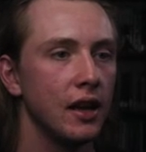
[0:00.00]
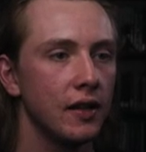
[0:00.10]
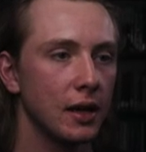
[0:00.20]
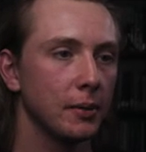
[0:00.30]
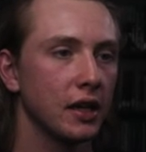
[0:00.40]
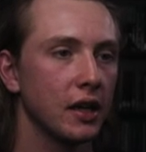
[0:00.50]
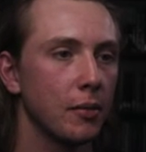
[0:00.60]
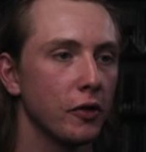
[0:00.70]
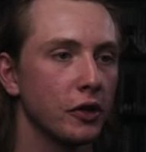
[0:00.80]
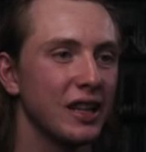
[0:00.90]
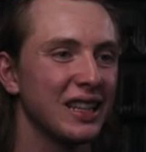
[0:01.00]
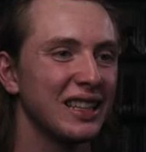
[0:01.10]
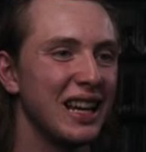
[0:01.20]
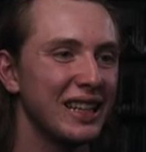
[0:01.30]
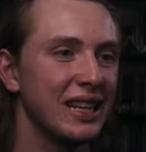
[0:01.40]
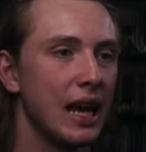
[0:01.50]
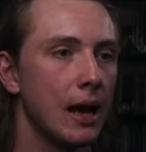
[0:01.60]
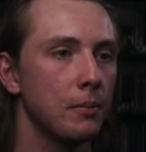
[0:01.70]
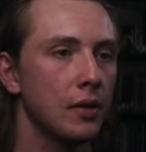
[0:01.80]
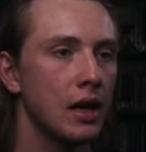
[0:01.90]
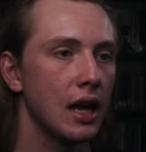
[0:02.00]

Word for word: Then I'm gonna come over to the align tab,